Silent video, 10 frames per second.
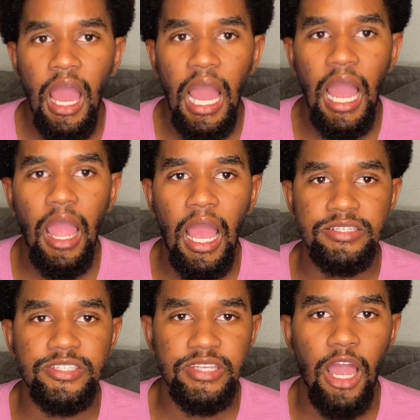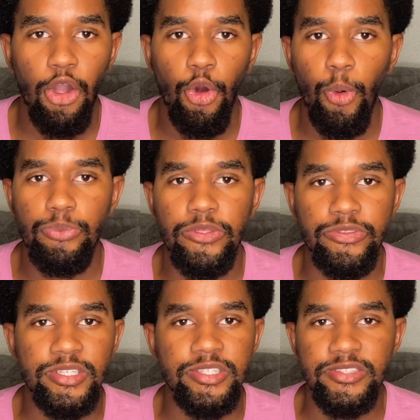I hope that
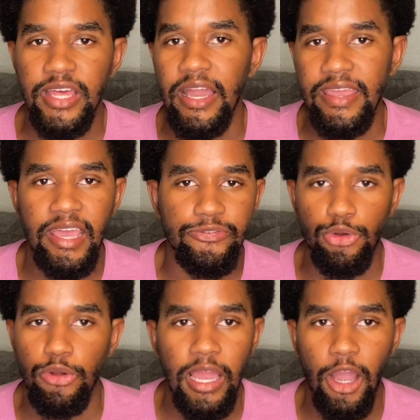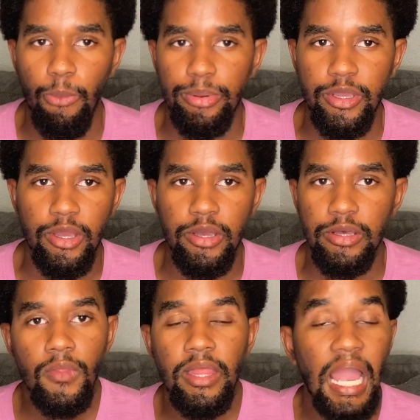this does not cancel her out,
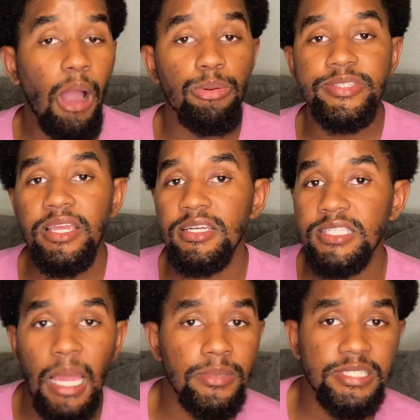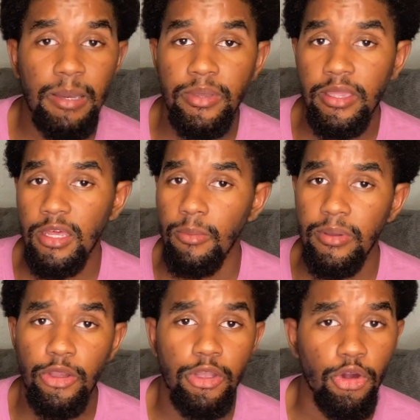because, like I would say it time and time again,
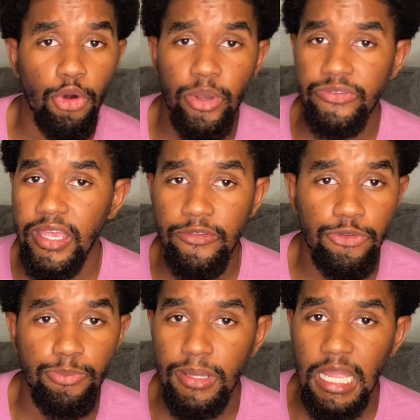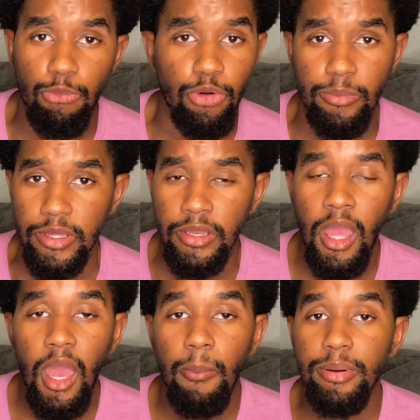America always cancels black women,
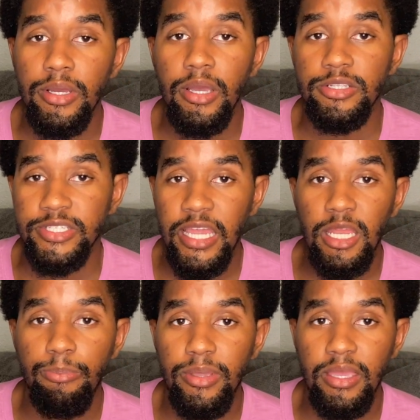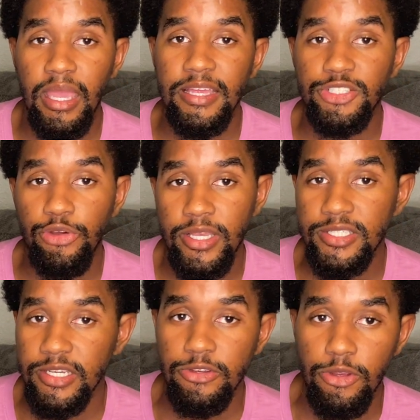but Janet being a
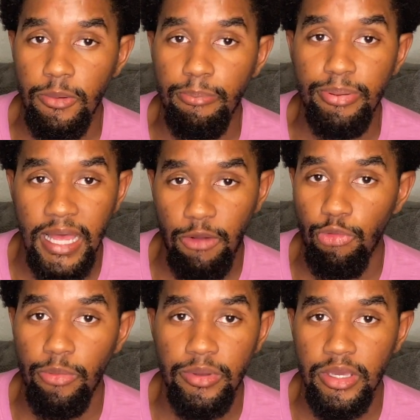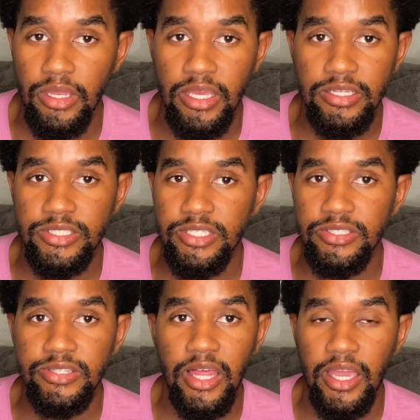transgender black woman is
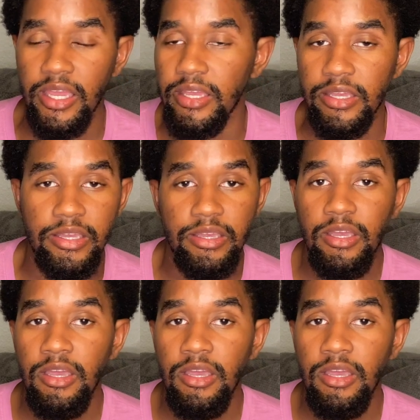just like,